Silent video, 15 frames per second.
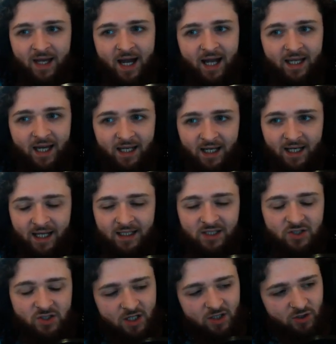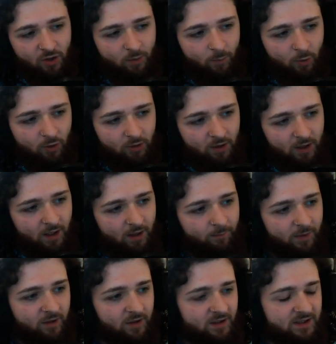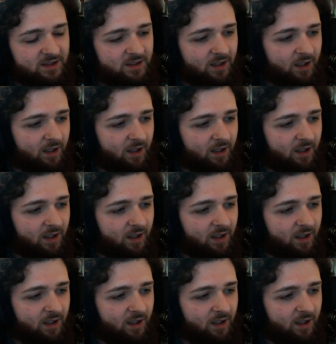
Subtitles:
I kind of like this change a lot more because,